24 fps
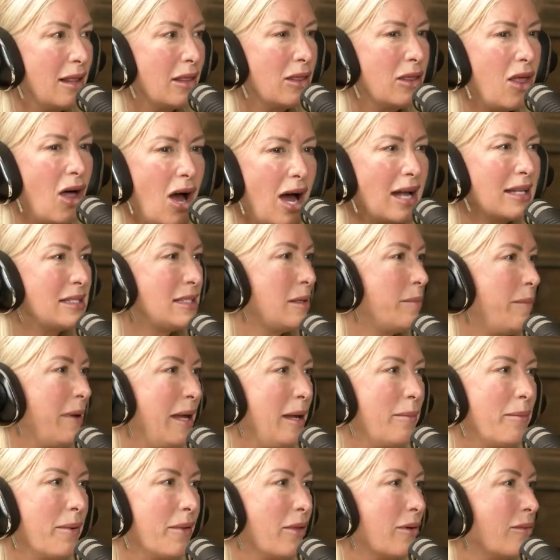lots of
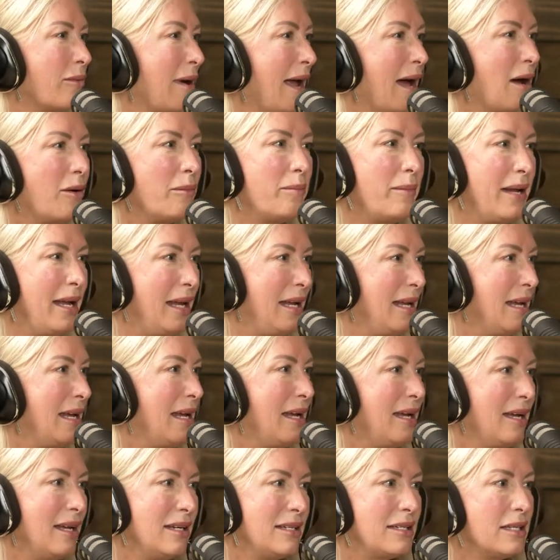people around me
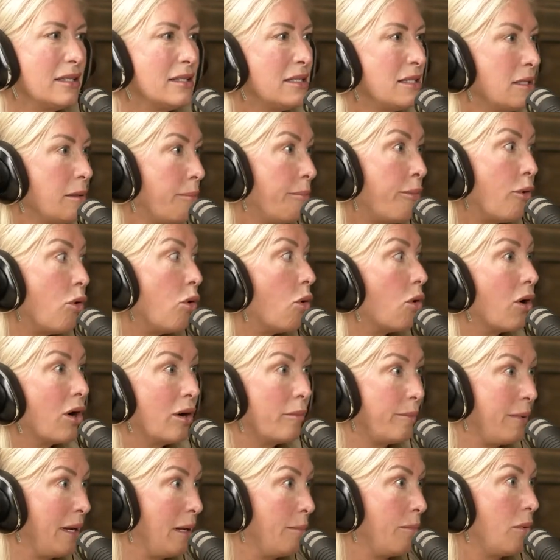to
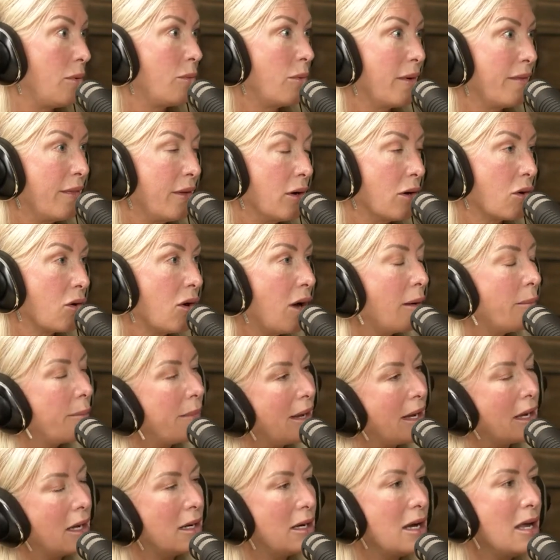support people when they're
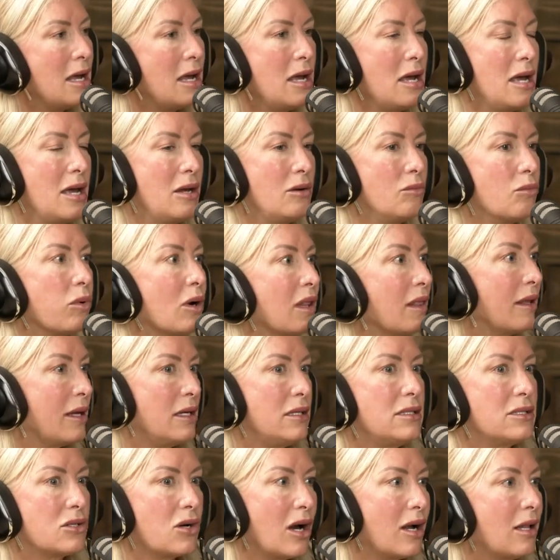crumping and really
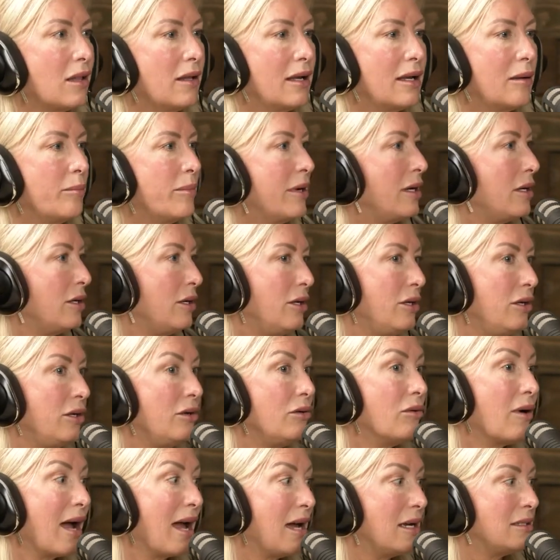struggling, but
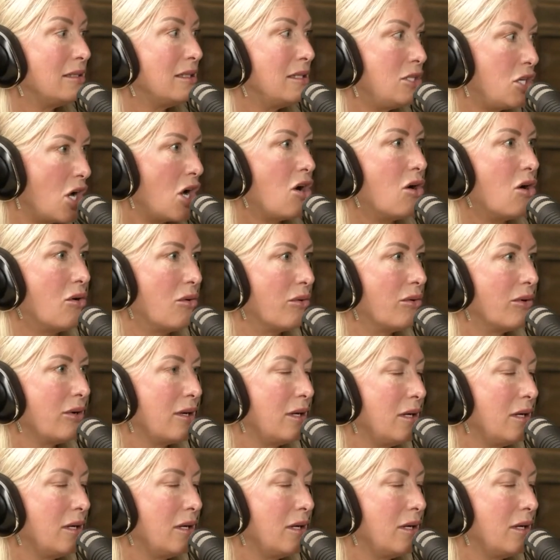you guys don't.